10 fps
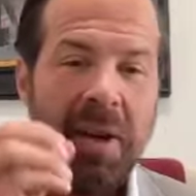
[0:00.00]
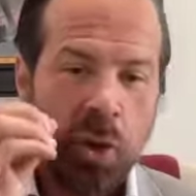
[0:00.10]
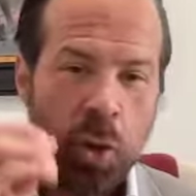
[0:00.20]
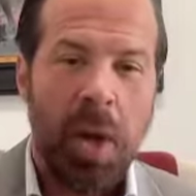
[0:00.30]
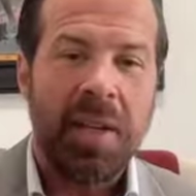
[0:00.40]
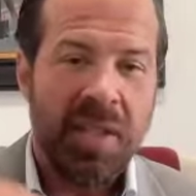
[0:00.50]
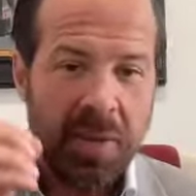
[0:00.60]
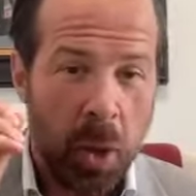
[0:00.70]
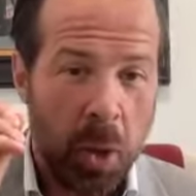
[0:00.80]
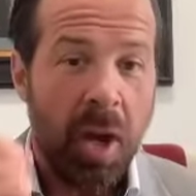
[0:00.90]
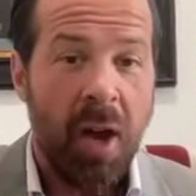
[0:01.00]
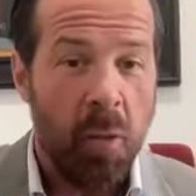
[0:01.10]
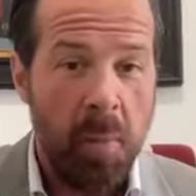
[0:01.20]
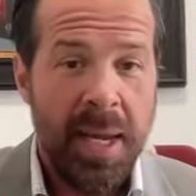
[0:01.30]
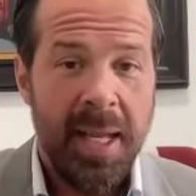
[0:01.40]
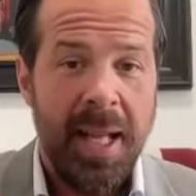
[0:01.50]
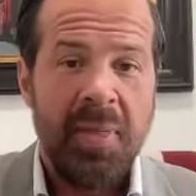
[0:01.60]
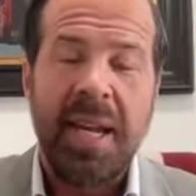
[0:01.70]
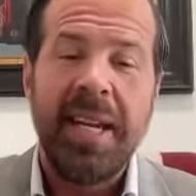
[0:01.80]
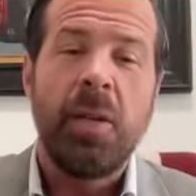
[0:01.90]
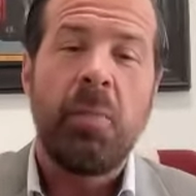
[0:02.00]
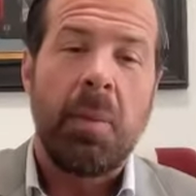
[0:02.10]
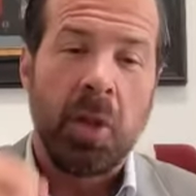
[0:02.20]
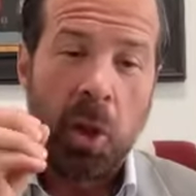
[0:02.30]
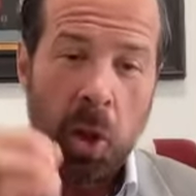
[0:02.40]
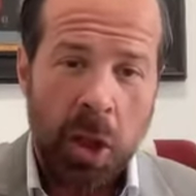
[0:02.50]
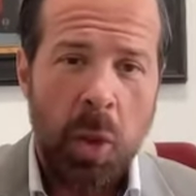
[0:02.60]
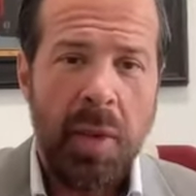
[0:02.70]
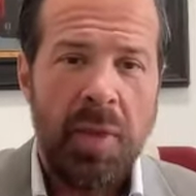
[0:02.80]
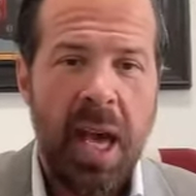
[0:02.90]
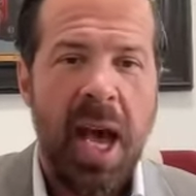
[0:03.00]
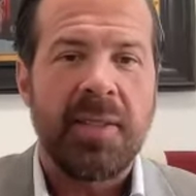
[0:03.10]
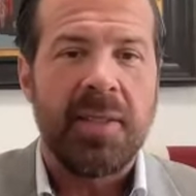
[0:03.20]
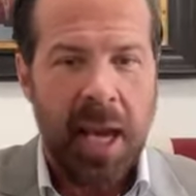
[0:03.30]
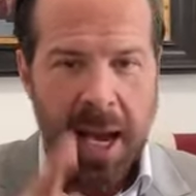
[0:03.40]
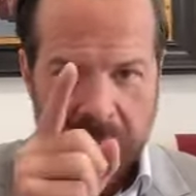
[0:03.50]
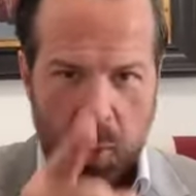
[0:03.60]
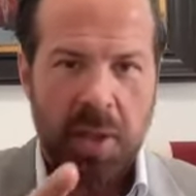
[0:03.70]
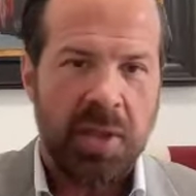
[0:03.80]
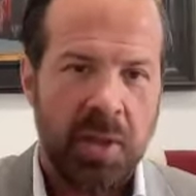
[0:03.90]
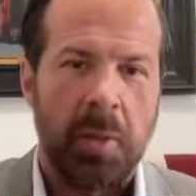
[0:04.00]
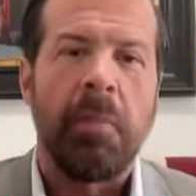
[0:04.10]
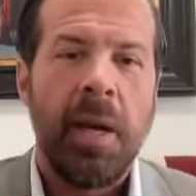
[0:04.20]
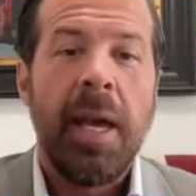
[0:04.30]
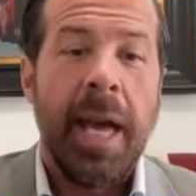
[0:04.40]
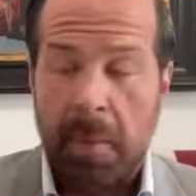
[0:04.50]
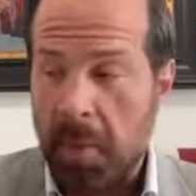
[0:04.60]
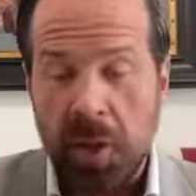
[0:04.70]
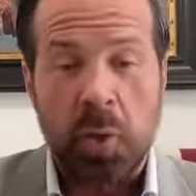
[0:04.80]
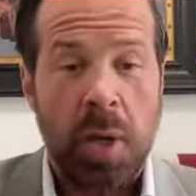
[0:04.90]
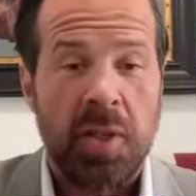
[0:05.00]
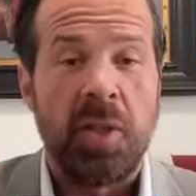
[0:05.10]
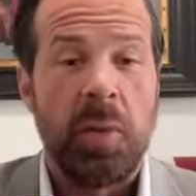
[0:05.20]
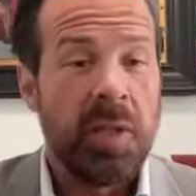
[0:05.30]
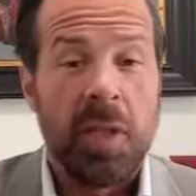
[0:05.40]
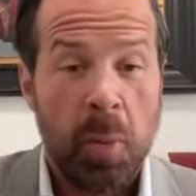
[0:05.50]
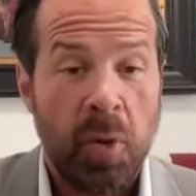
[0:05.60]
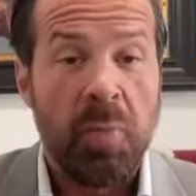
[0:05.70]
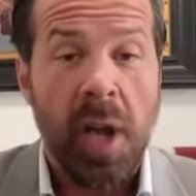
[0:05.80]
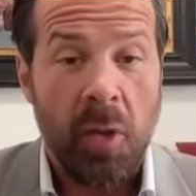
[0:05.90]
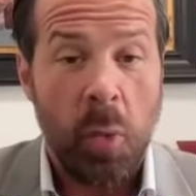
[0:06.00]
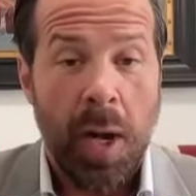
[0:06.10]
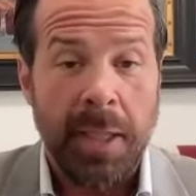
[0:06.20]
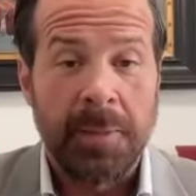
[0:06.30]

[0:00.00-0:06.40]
trust in their government, they need to be able to look you in the eye and say, I trust you. And I'm going to trust you until you prove me otherwise.